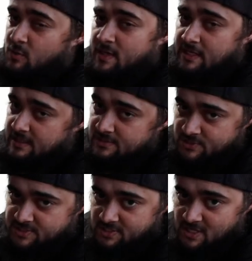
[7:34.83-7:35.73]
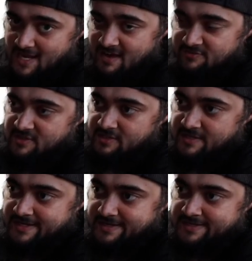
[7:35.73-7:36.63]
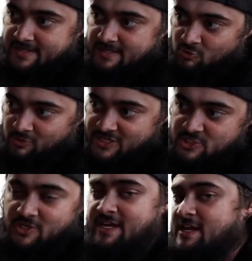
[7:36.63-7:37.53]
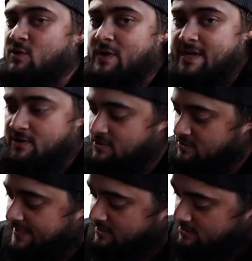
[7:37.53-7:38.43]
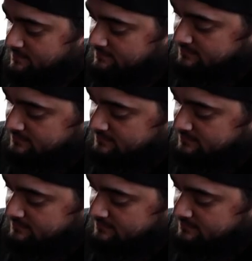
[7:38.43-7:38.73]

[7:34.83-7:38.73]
the way in just so you're not having to like reach your hand way under later.